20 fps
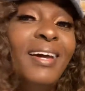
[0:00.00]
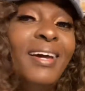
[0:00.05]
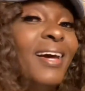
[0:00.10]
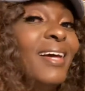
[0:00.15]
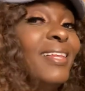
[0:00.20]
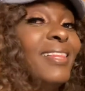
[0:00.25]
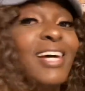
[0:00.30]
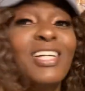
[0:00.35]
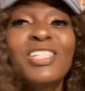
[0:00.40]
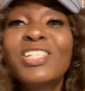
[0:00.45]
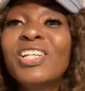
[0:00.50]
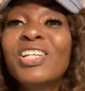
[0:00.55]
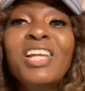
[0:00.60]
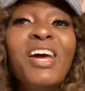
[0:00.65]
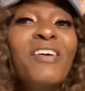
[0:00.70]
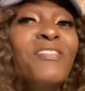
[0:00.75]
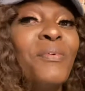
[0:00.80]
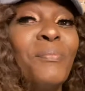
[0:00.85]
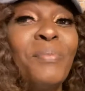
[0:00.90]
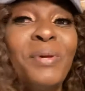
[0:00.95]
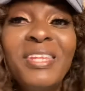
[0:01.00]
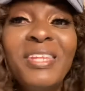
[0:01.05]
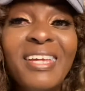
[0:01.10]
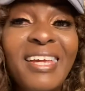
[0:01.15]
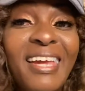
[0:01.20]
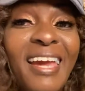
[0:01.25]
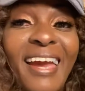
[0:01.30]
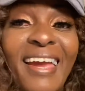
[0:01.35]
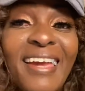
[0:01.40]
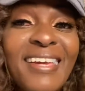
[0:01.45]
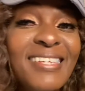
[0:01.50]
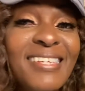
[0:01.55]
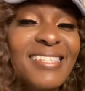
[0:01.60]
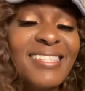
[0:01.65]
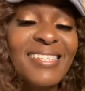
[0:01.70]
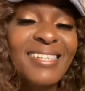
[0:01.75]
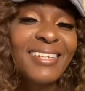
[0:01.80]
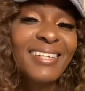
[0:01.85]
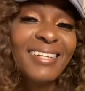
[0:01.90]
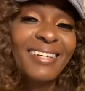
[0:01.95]
That should never be the
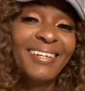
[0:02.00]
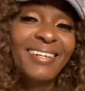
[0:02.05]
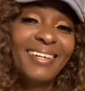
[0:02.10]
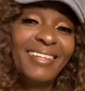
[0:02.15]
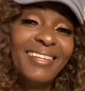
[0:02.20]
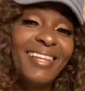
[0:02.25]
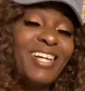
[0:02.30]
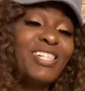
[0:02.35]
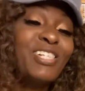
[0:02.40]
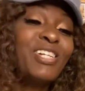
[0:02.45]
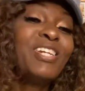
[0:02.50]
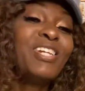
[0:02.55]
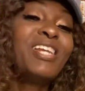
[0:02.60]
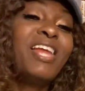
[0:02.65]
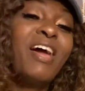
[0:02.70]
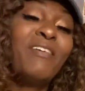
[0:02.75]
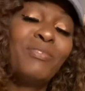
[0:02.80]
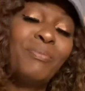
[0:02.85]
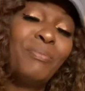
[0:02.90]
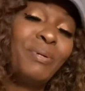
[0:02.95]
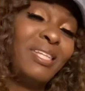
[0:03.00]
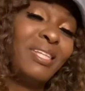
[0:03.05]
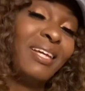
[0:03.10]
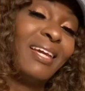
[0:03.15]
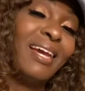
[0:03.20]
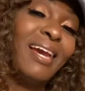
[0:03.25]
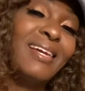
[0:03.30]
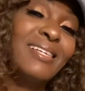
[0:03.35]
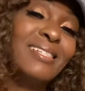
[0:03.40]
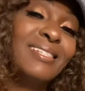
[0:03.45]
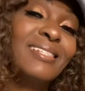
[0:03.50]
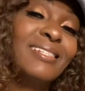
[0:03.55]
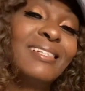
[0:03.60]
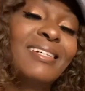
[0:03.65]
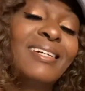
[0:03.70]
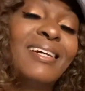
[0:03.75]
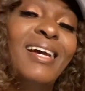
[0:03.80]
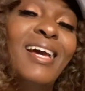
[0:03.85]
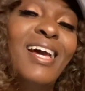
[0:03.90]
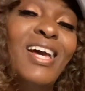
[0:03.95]
case. That should never be the case.
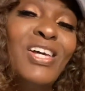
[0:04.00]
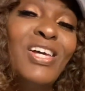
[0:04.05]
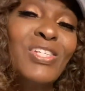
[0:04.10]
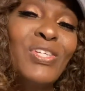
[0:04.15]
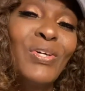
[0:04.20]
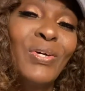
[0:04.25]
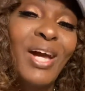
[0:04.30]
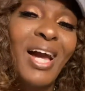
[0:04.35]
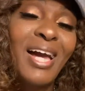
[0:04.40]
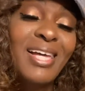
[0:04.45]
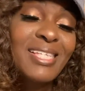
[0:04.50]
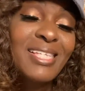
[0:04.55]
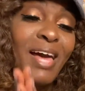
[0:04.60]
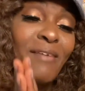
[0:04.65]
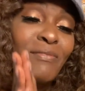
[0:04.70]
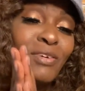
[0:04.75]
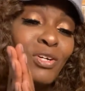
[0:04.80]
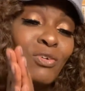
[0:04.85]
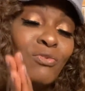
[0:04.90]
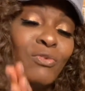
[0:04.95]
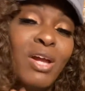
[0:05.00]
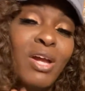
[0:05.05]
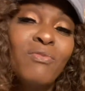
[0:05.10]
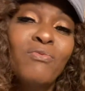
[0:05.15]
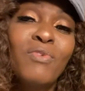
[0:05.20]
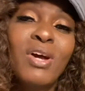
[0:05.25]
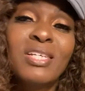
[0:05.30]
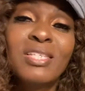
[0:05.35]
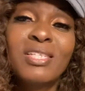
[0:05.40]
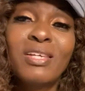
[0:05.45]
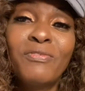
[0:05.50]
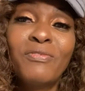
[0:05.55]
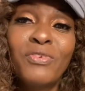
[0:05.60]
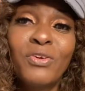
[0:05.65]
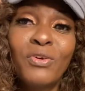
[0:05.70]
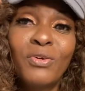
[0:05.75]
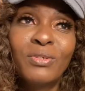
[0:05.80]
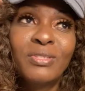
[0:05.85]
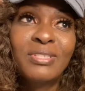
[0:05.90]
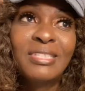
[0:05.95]
So guys, have a great rest of
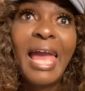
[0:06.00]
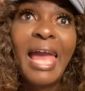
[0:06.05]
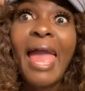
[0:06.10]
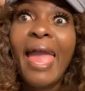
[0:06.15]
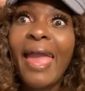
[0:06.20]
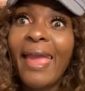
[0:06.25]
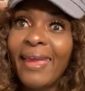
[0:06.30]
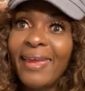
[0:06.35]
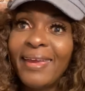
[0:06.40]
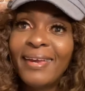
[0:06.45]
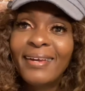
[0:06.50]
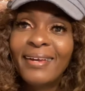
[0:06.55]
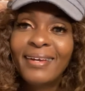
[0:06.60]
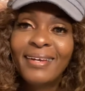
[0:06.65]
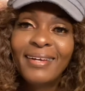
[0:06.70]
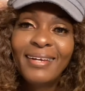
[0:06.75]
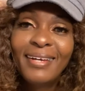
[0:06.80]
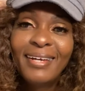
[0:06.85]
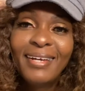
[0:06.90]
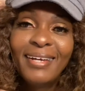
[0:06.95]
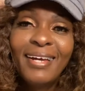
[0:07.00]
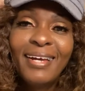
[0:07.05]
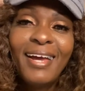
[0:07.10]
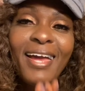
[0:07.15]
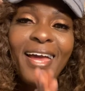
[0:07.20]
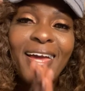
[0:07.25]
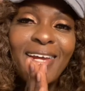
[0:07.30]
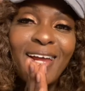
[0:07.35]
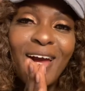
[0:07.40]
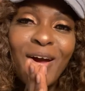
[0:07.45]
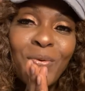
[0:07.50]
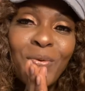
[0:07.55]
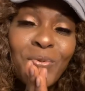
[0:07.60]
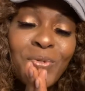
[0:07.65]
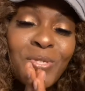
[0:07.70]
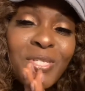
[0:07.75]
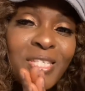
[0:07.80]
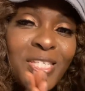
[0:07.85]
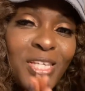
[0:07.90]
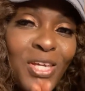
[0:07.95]
your day. And I
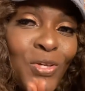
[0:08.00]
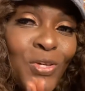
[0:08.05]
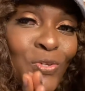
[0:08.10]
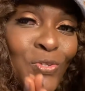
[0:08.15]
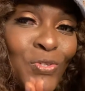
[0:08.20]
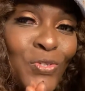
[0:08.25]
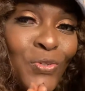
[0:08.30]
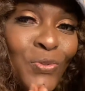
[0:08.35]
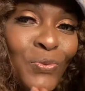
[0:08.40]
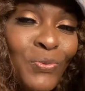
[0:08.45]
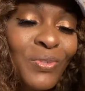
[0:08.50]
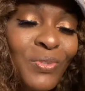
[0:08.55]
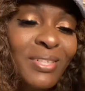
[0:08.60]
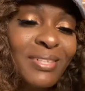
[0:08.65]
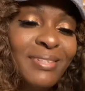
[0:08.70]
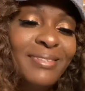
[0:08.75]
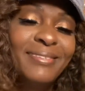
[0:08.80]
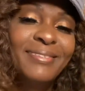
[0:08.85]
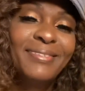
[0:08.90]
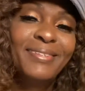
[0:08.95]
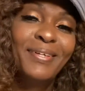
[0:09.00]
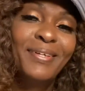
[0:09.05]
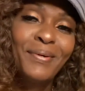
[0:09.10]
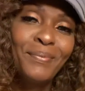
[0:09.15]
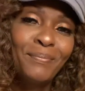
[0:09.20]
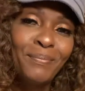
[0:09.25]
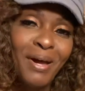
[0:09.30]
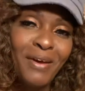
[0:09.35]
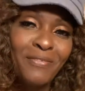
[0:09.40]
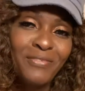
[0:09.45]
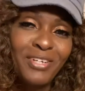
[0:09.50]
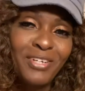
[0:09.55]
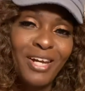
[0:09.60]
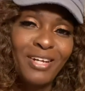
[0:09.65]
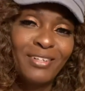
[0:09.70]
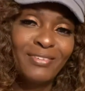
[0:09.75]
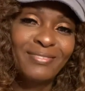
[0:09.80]
will see you soon. Bye for now.